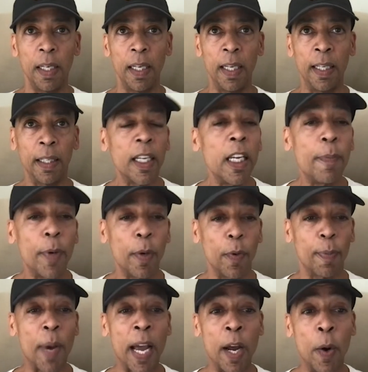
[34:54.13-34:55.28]
in keeping with
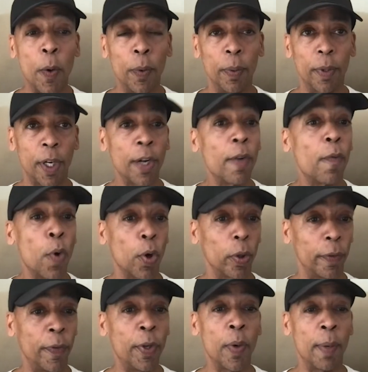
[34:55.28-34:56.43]
my own kind of
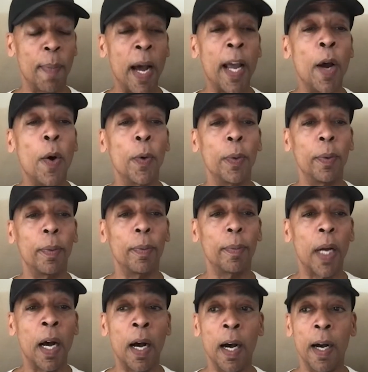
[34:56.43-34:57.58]
worldview and my own
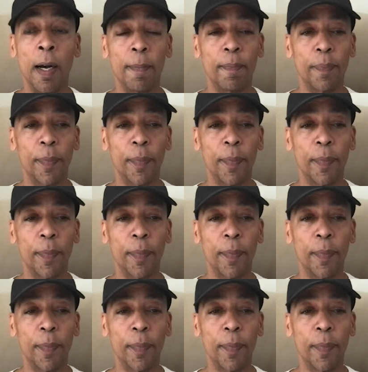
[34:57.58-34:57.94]
uh,